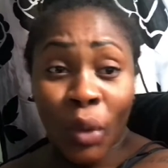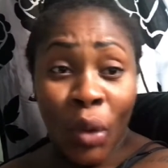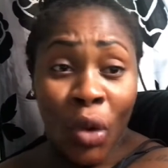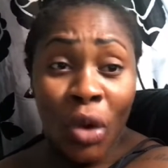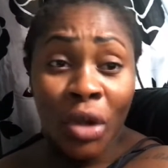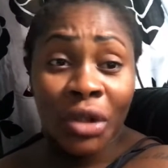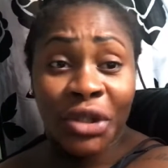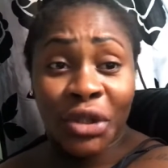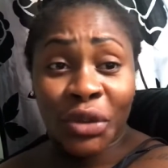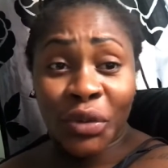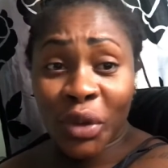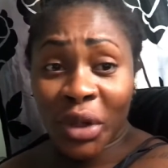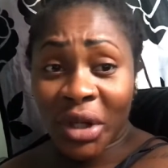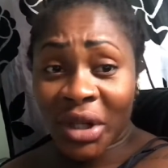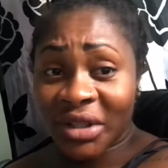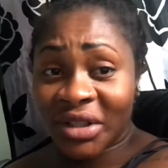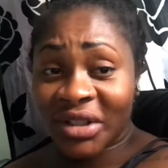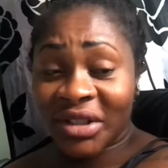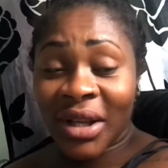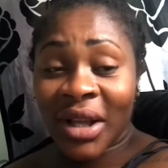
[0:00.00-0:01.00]
or to
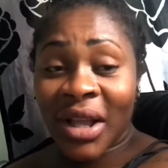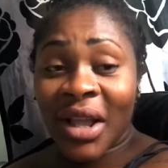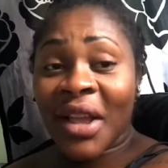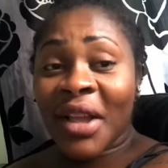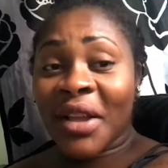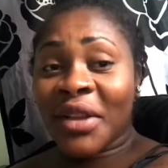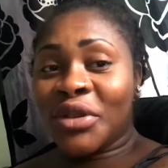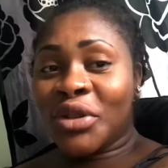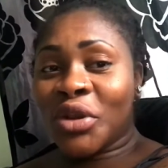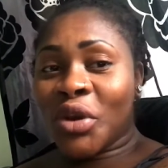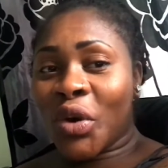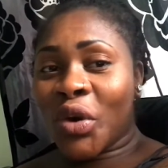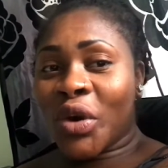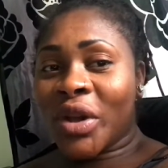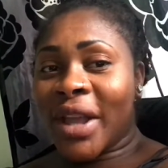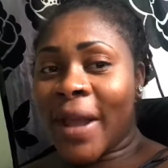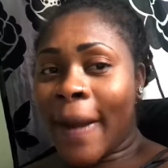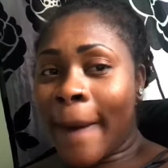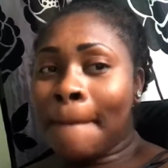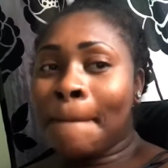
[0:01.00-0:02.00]
us. So
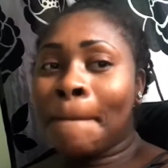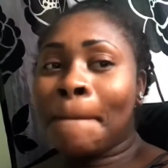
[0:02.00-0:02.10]
yeah.